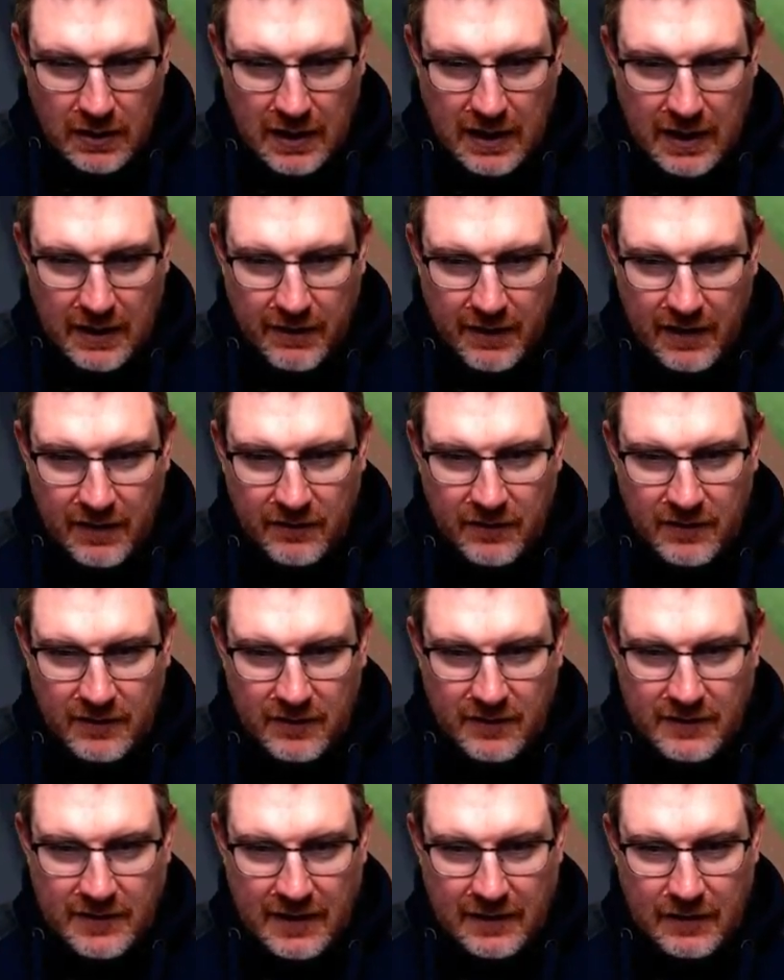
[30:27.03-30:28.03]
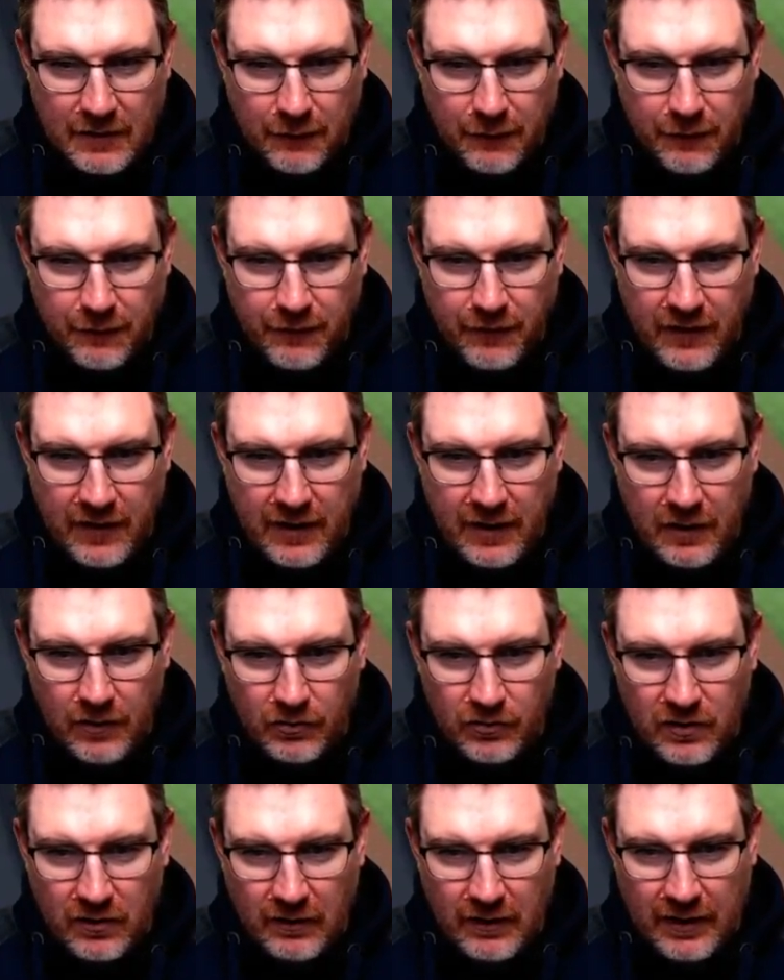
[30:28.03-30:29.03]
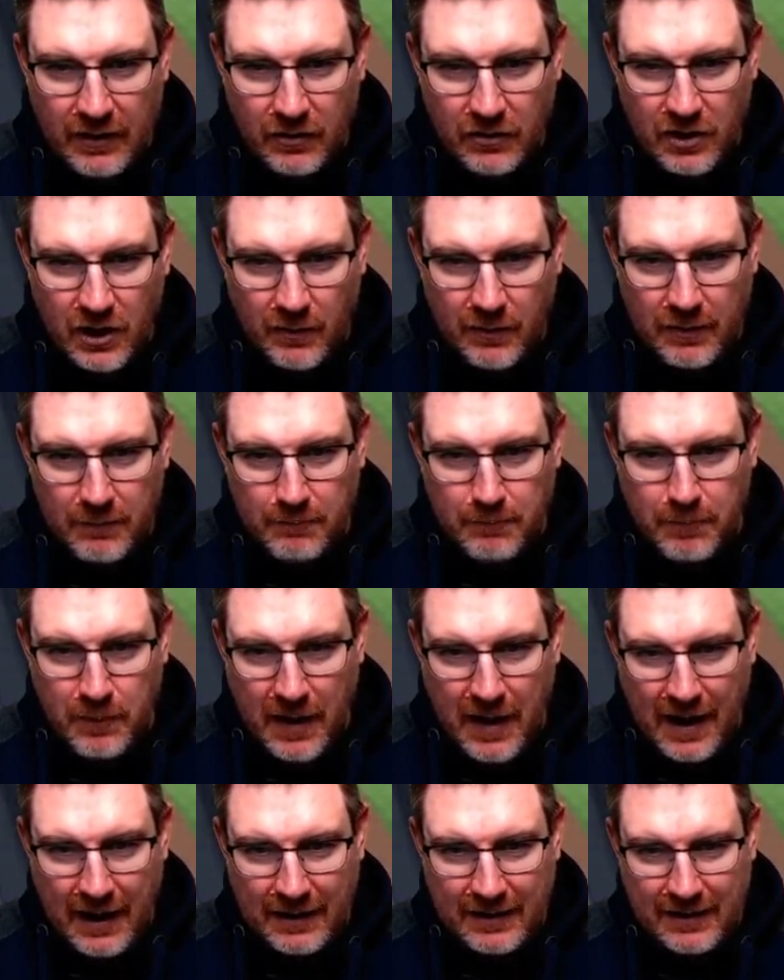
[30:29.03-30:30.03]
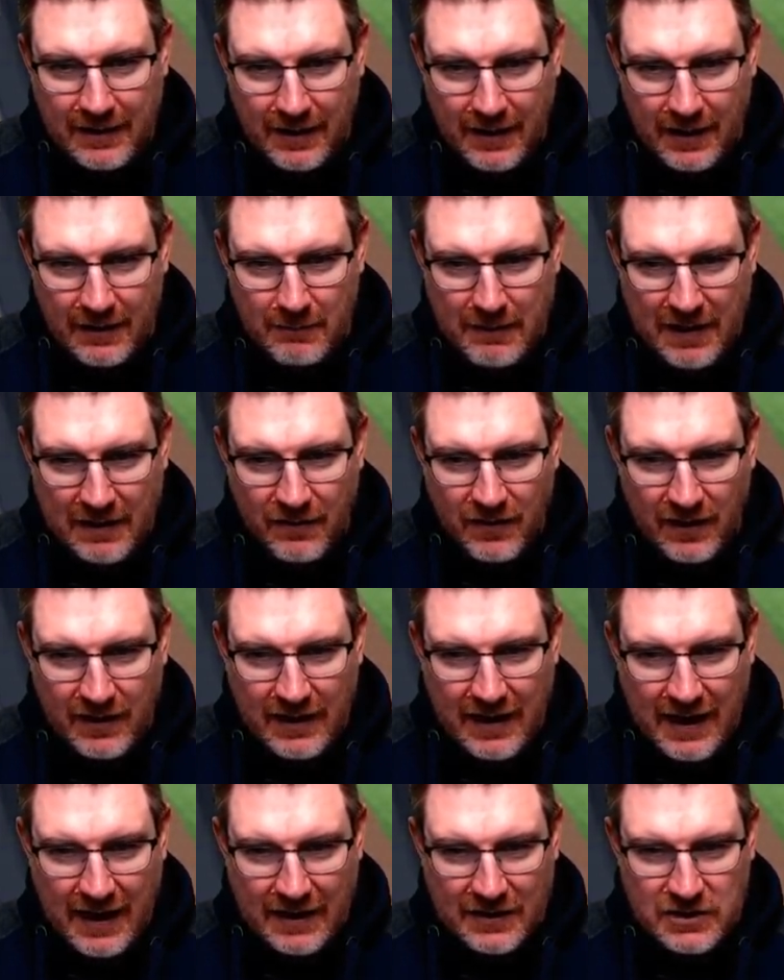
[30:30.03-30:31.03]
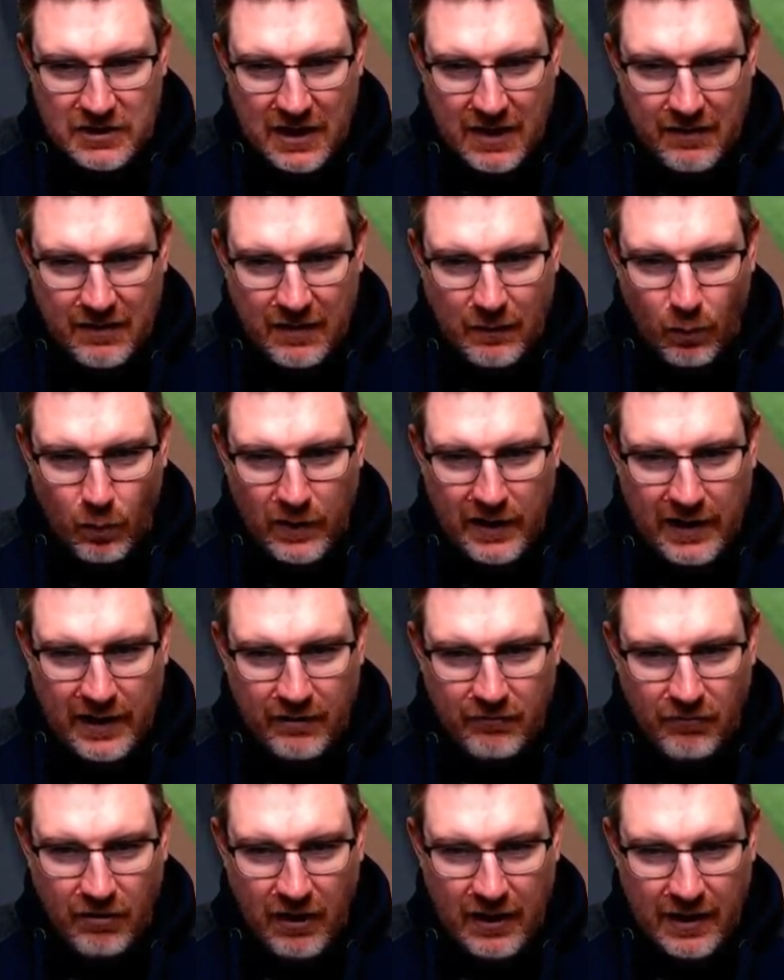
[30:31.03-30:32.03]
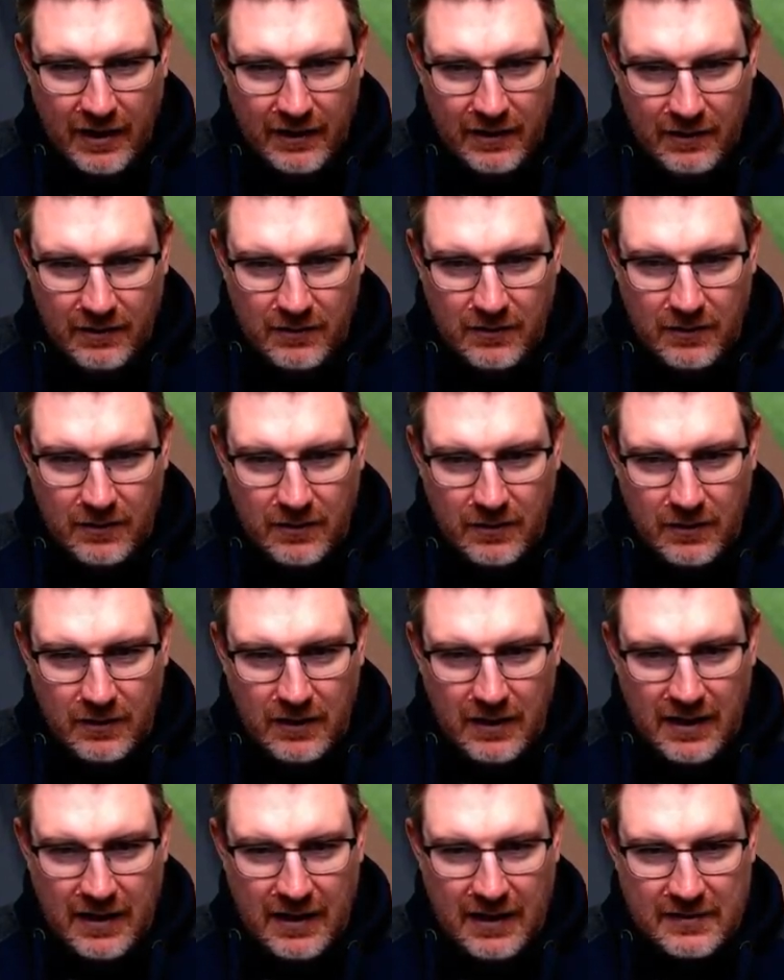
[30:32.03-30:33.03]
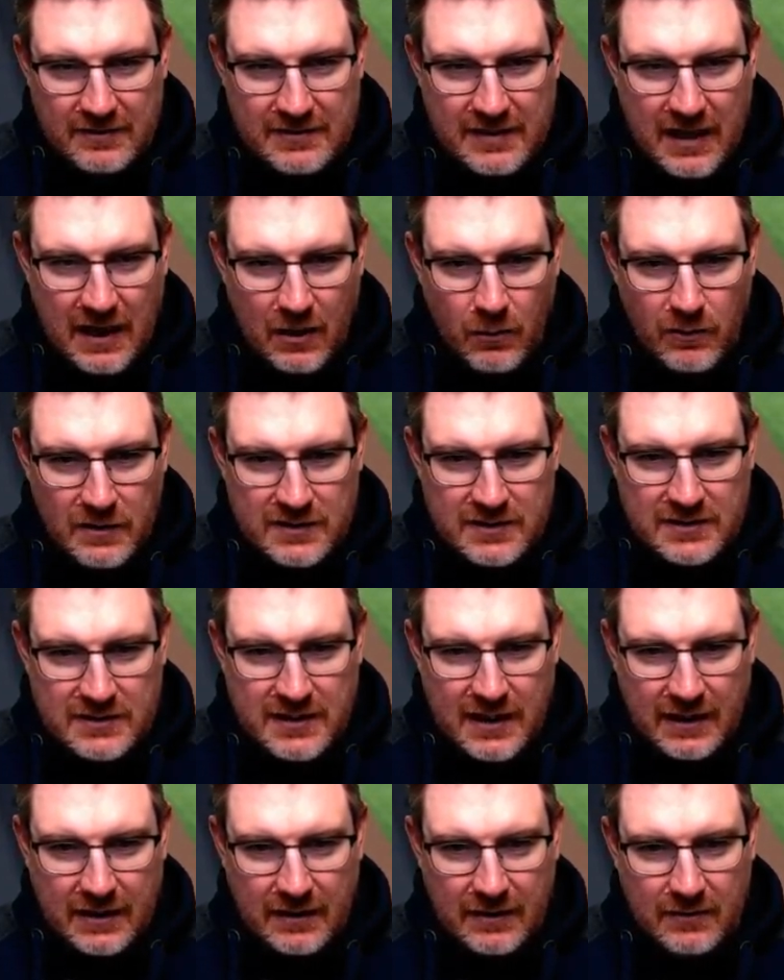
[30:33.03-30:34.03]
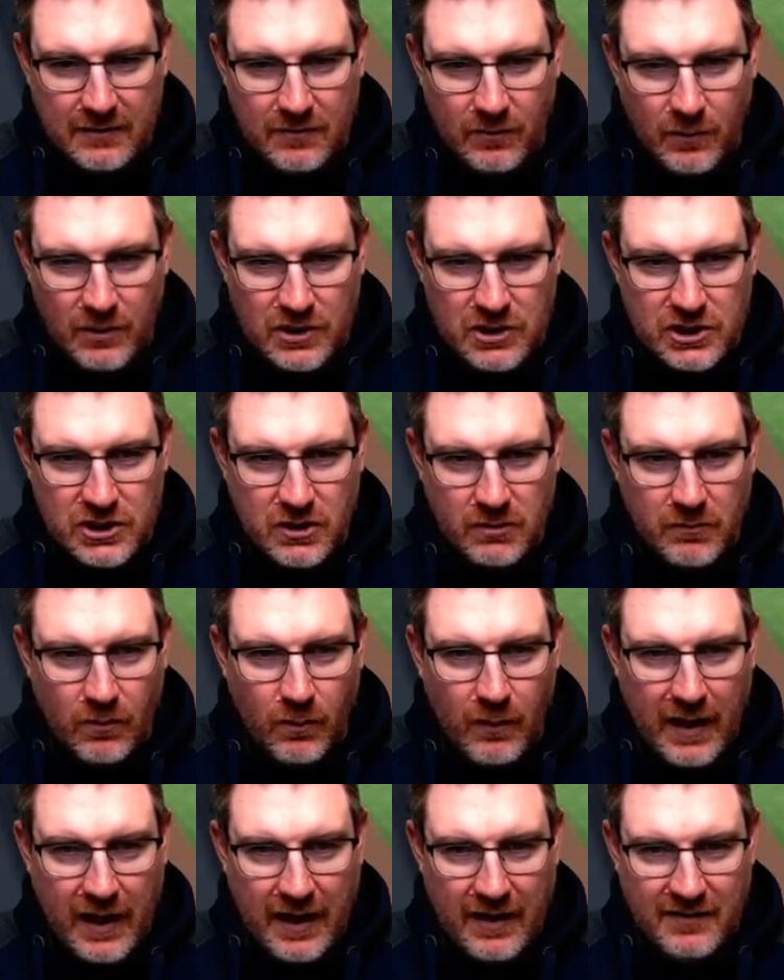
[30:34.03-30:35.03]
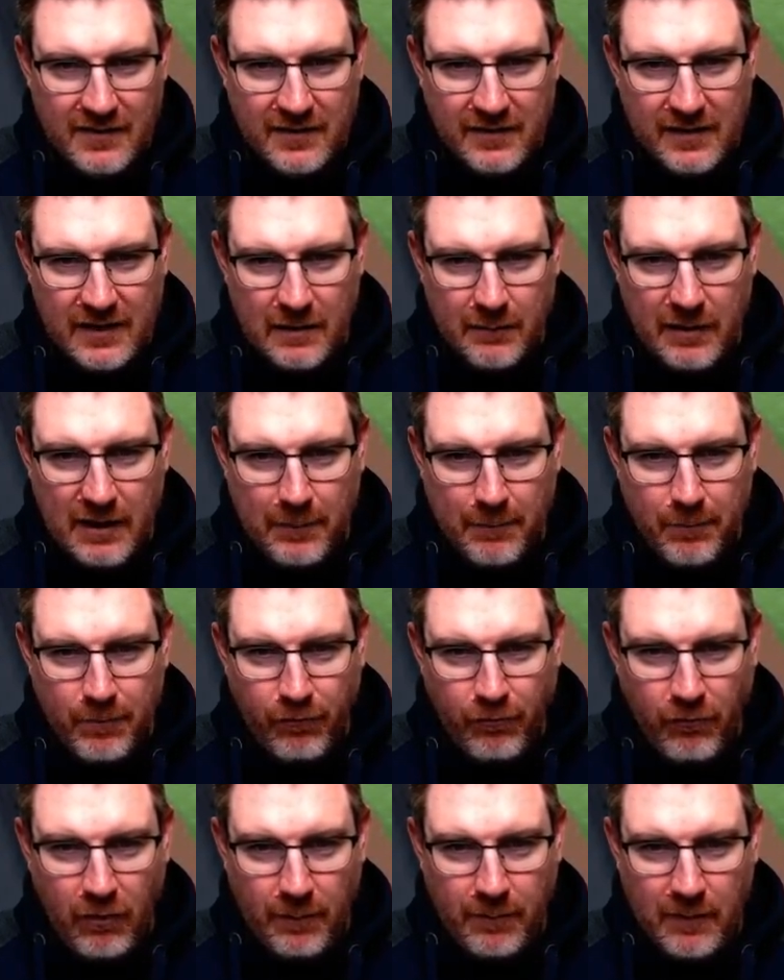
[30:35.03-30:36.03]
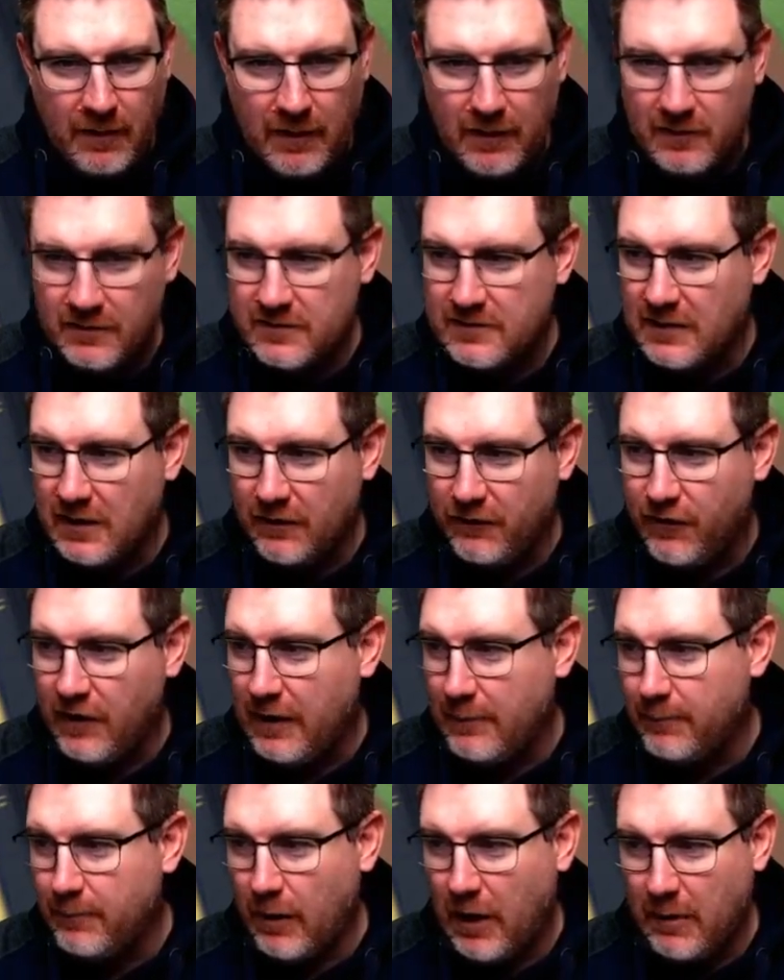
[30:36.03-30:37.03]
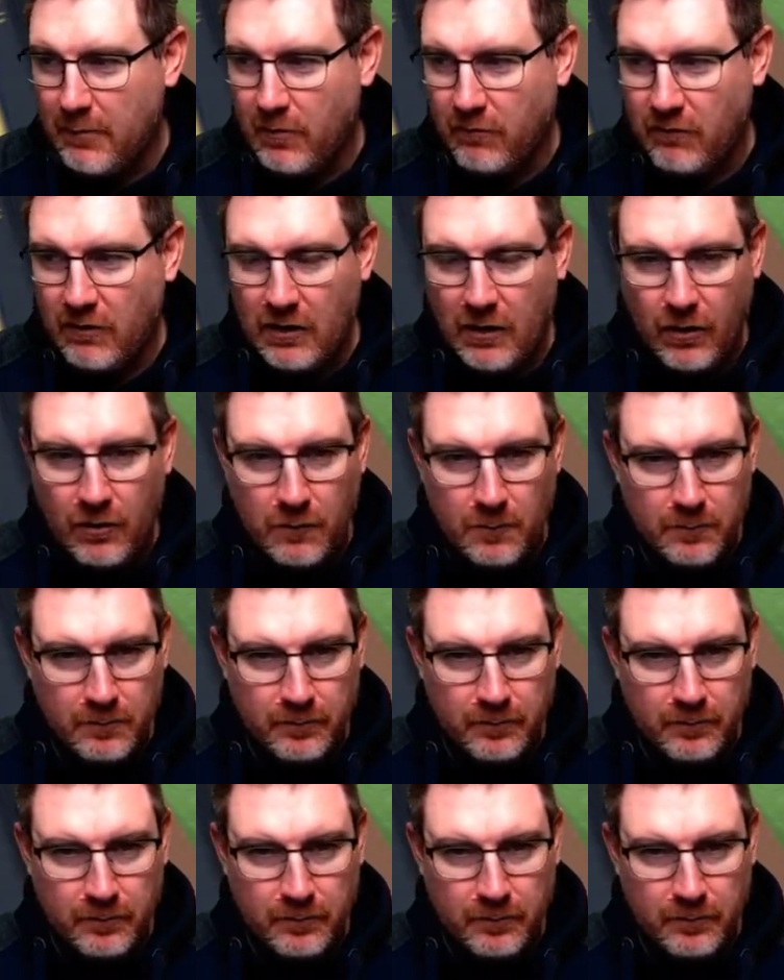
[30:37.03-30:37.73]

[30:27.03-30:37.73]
And that is into centre field. De Leon going back, can't make the catch. And the winning run is now at second with two away. This is going to be a proper stuff up by Murillo.